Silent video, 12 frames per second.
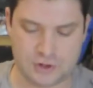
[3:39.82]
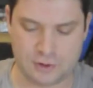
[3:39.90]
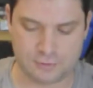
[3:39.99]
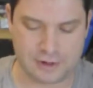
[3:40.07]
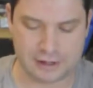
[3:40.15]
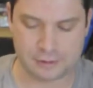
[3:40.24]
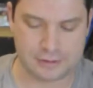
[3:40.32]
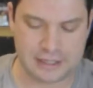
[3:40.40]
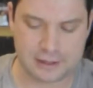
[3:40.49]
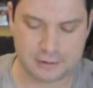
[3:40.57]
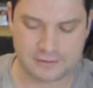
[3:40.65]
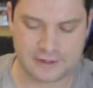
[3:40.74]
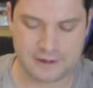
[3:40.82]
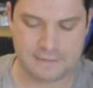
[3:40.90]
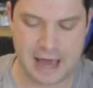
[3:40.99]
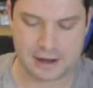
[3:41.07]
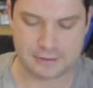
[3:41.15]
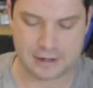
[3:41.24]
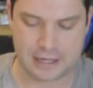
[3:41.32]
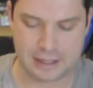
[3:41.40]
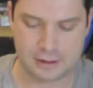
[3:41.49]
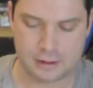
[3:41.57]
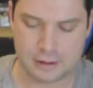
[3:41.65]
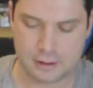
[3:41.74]
Just a regular E-Go-T
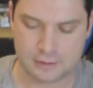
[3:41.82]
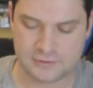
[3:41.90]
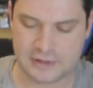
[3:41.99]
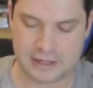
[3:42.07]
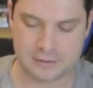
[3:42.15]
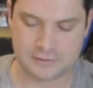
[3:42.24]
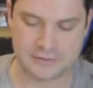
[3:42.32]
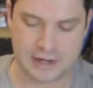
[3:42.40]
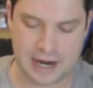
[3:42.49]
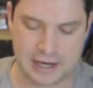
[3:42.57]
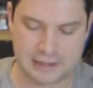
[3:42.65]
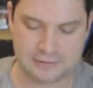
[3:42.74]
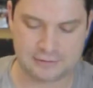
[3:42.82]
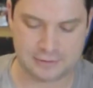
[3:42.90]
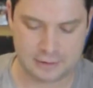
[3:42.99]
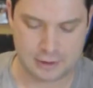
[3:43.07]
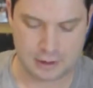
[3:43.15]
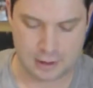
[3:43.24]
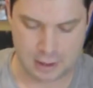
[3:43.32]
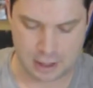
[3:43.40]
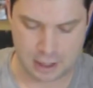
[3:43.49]
battery, standard size.